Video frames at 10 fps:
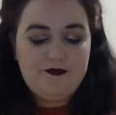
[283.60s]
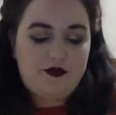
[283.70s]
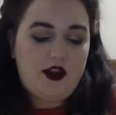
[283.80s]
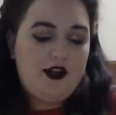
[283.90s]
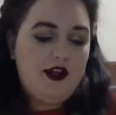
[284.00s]

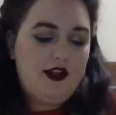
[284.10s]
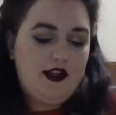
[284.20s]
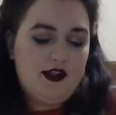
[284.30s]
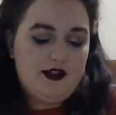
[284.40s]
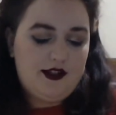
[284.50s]
and it
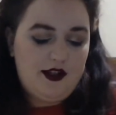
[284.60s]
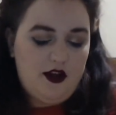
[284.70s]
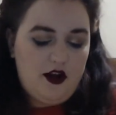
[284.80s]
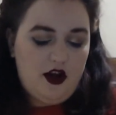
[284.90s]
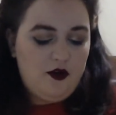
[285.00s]
is,
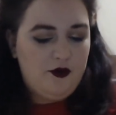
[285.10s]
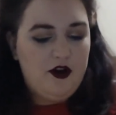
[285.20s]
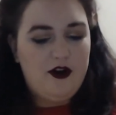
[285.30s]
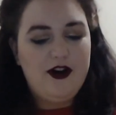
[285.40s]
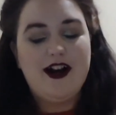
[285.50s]
oh no,
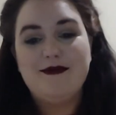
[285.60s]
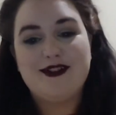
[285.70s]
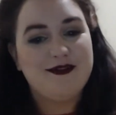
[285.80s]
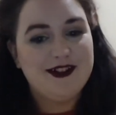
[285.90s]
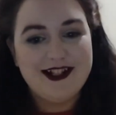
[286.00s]
I'm
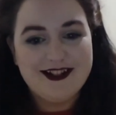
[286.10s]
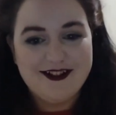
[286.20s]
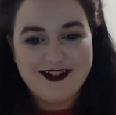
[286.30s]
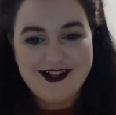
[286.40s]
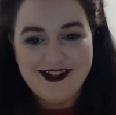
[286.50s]
definitely
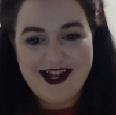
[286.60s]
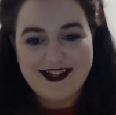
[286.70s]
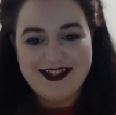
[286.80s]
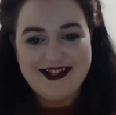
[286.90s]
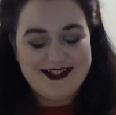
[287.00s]
not going to
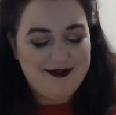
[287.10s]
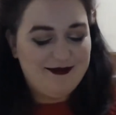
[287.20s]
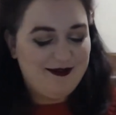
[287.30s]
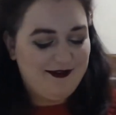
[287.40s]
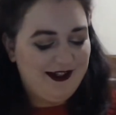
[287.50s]
like this. I'm
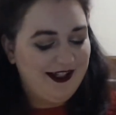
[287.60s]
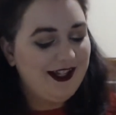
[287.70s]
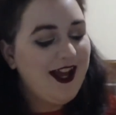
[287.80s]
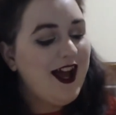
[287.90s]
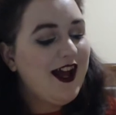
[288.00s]
definitely
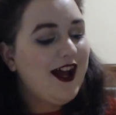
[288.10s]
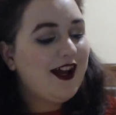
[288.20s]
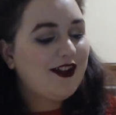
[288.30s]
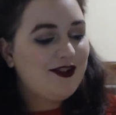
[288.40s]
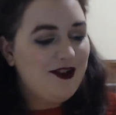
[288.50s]

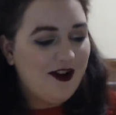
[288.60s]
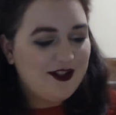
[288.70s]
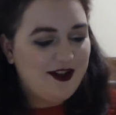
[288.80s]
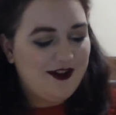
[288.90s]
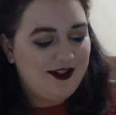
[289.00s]
not
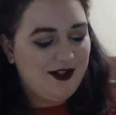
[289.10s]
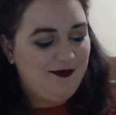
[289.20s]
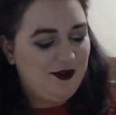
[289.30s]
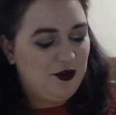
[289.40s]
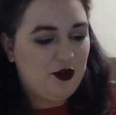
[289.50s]
going to
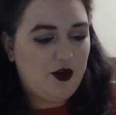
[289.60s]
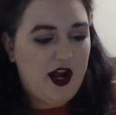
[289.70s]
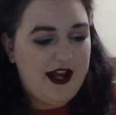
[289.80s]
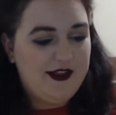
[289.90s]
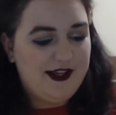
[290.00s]
even
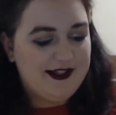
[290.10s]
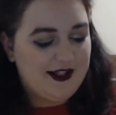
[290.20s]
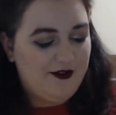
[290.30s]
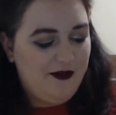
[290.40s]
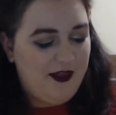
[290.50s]
try this, I
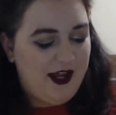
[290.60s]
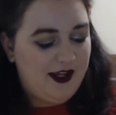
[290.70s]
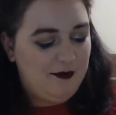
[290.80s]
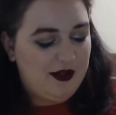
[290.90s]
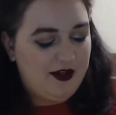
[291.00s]
don't
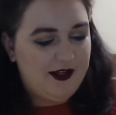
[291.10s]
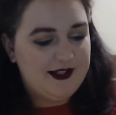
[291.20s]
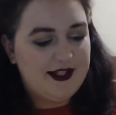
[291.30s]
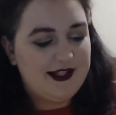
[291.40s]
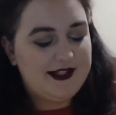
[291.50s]
think,
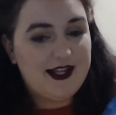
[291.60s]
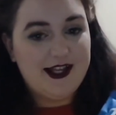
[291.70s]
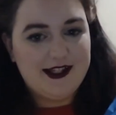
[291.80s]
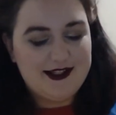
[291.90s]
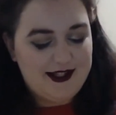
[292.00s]
because this
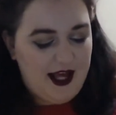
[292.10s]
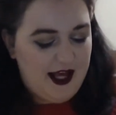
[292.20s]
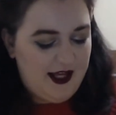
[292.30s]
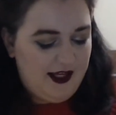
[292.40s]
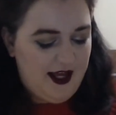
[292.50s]
is
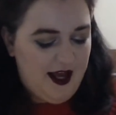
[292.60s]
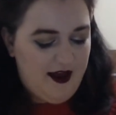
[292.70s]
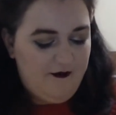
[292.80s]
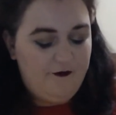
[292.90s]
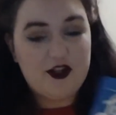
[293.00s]
a
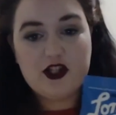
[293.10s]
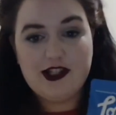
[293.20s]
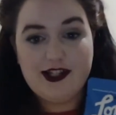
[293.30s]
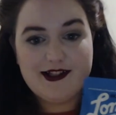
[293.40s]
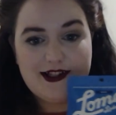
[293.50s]

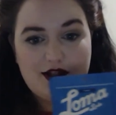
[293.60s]
fishless